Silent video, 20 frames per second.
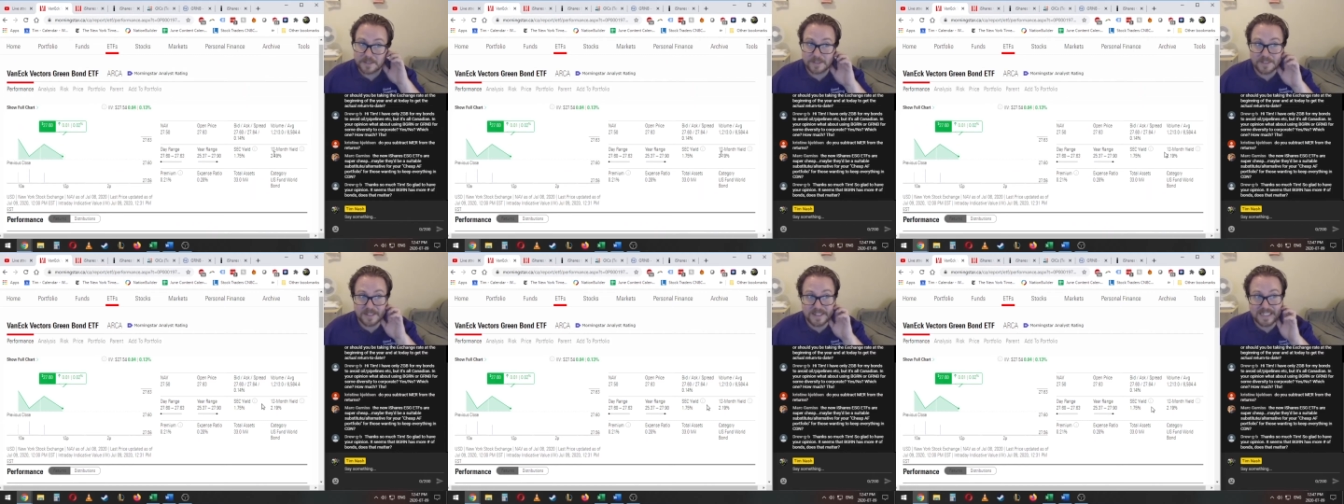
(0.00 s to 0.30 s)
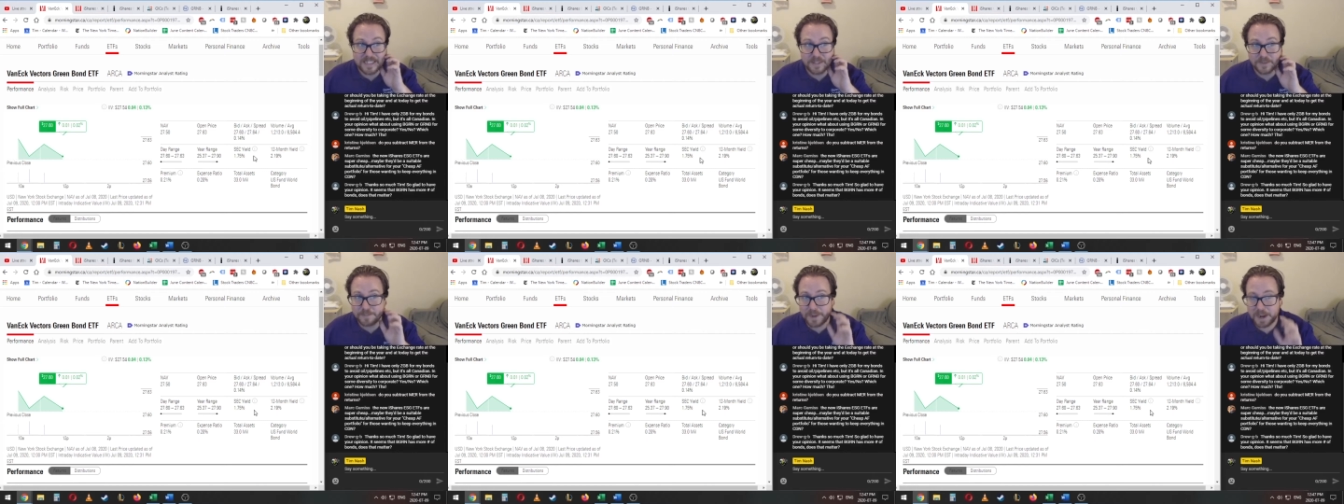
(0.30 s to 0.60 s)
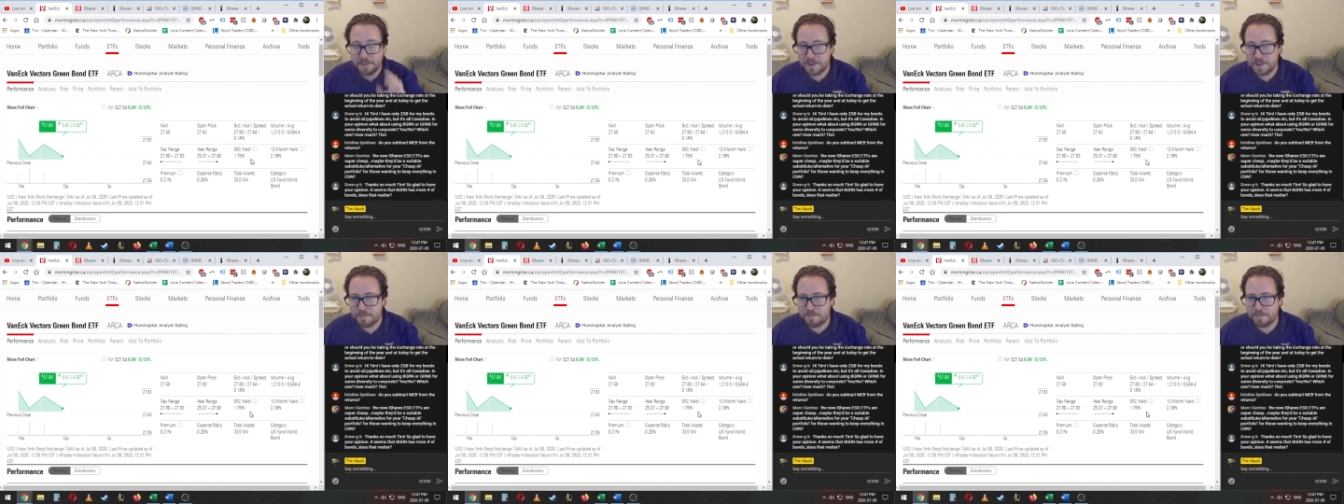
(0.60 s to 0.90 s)
These
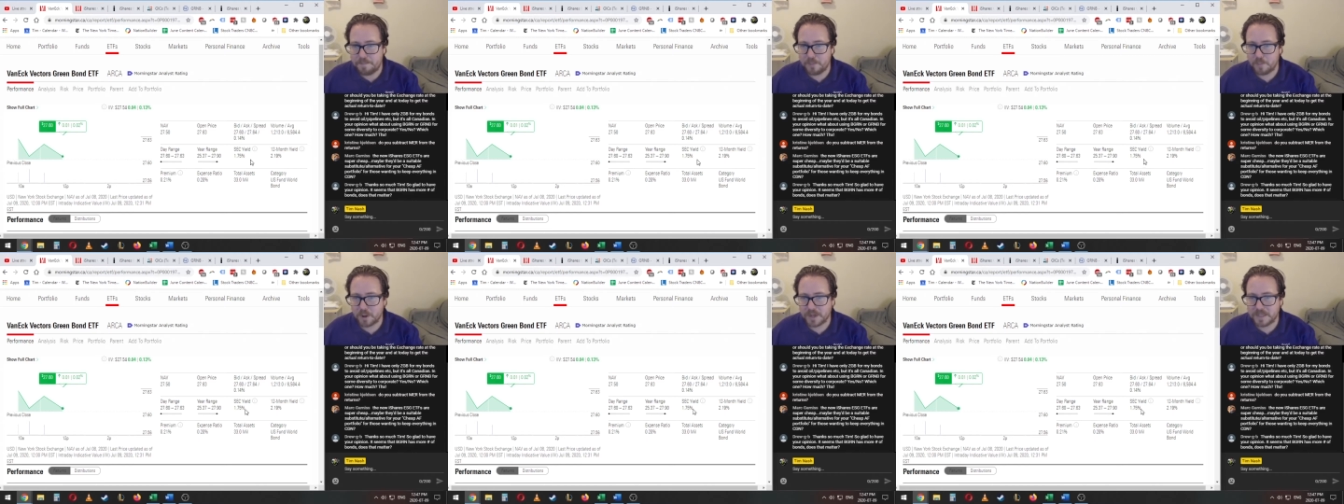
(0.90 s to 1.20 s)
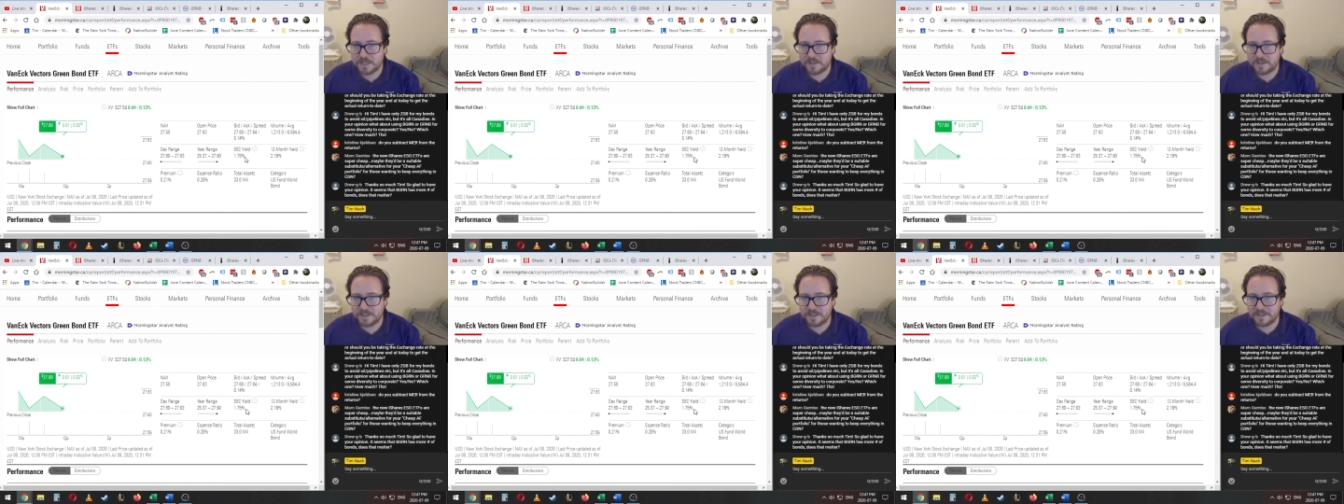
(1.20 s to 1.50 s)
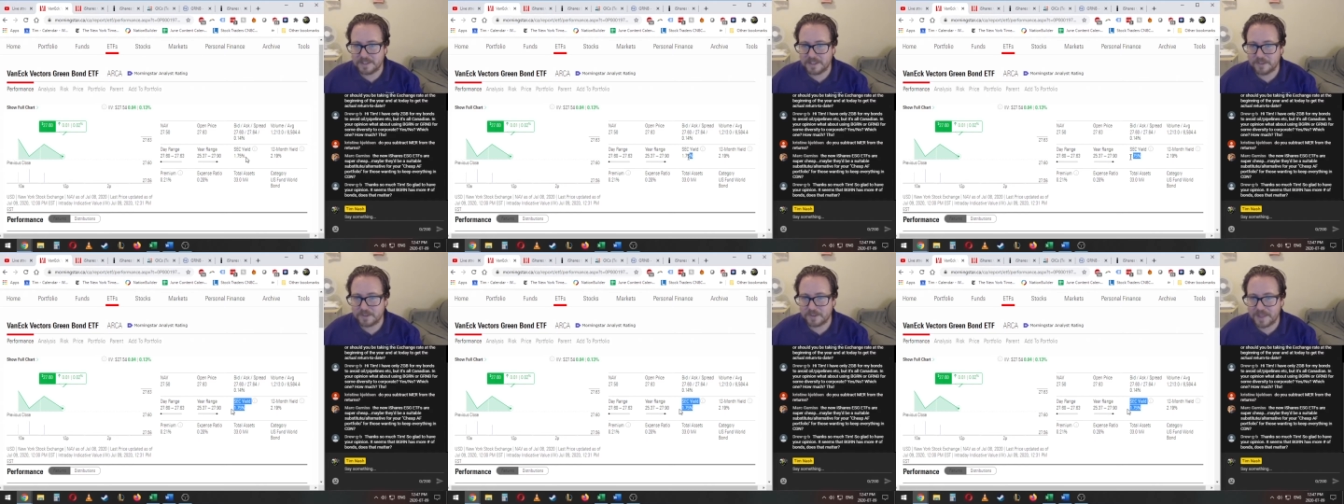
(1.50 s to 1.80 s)
might be more
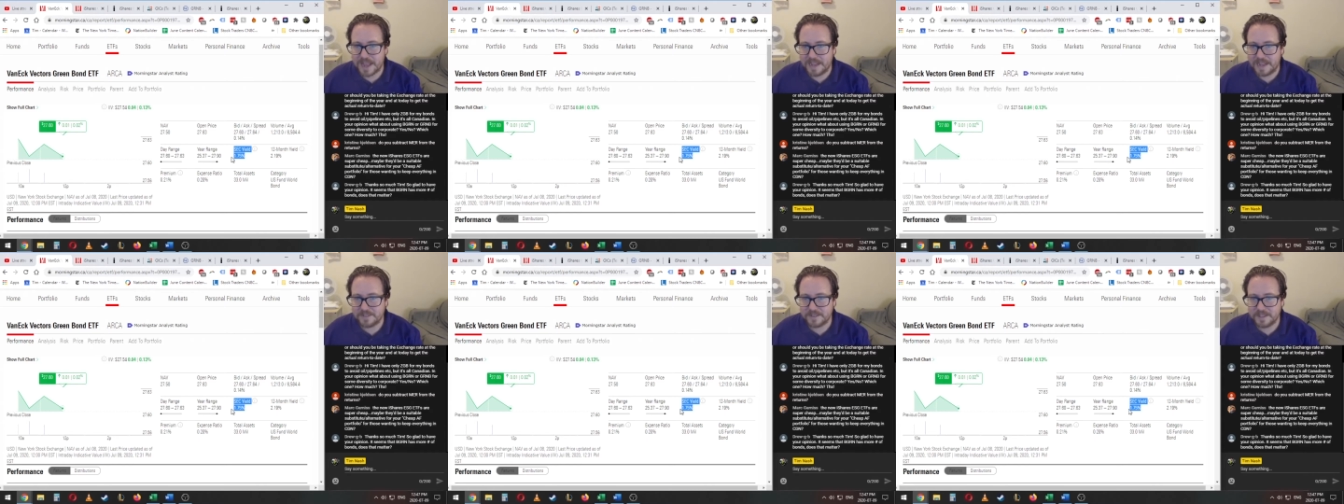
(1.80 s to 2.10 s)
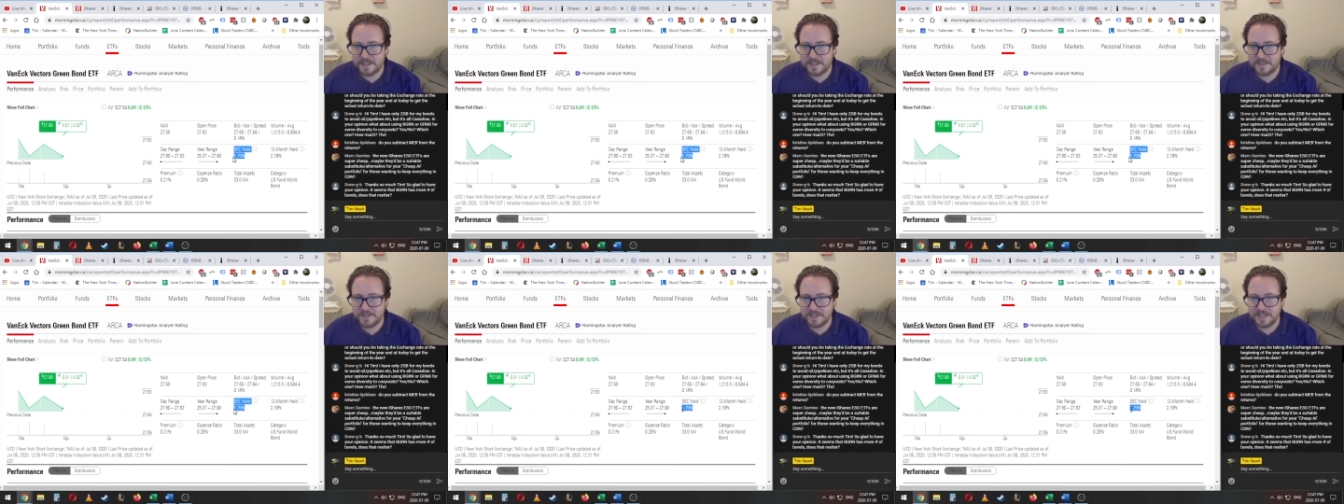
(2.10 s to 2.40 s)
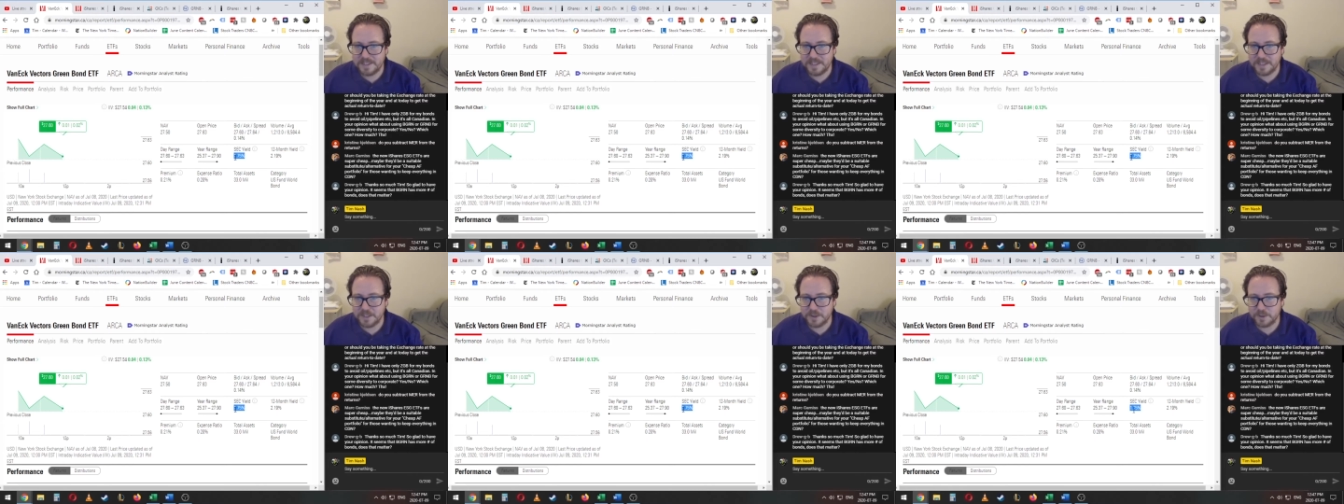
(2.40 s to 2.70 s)
consistent. So the SEC
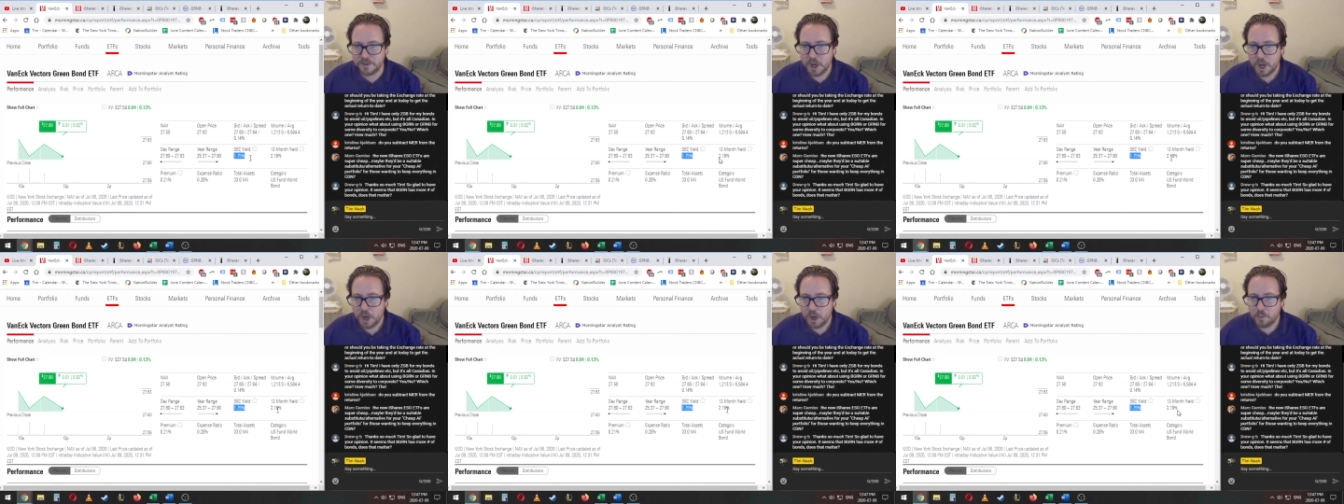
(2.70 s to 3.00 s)
yield,